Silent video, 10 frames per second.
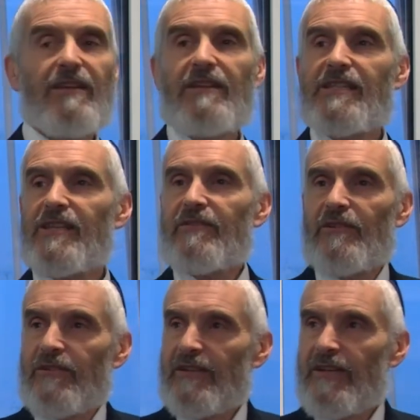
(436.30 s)
They said to
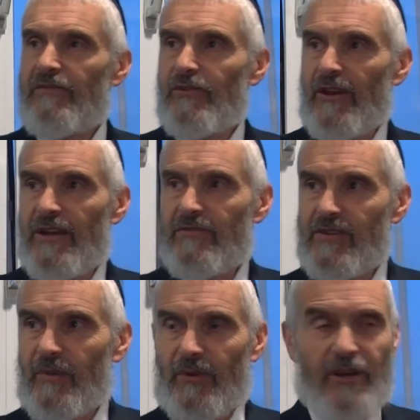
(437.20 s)
her, look, if you don't have
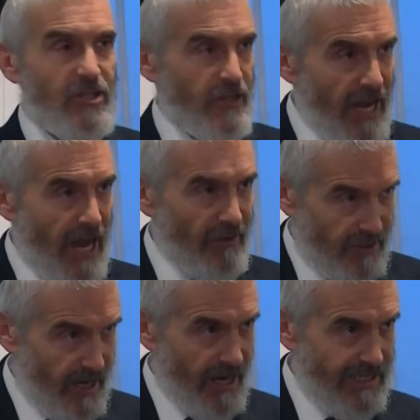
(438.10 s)
this operation now,
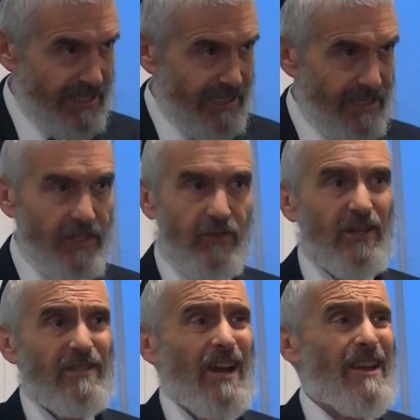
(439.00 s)
tonight, you're
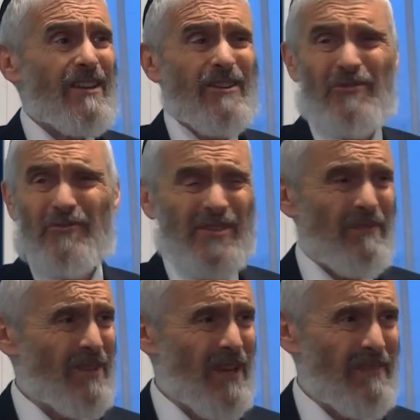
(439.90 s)
going to die a
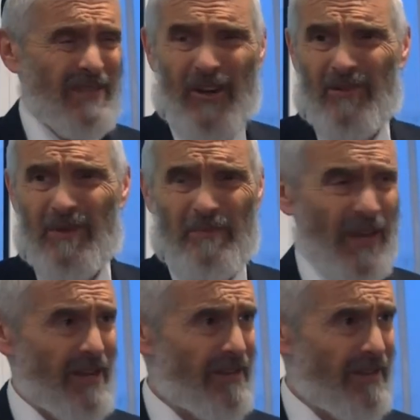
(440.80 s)
gruesome death, terrible
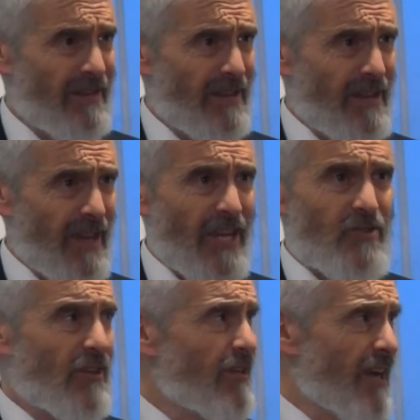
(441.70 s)
pain, and
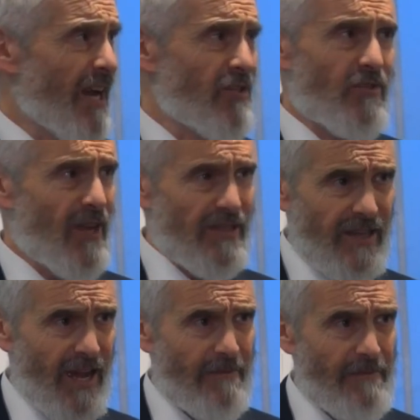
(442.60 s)
you're going to die in 2 days'
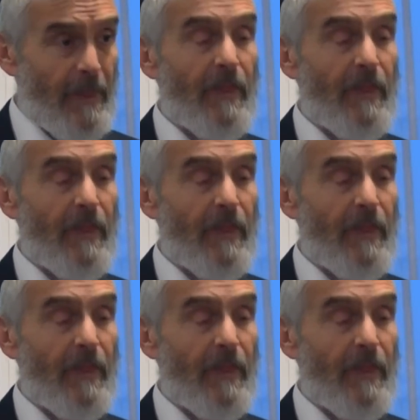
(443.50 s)
time.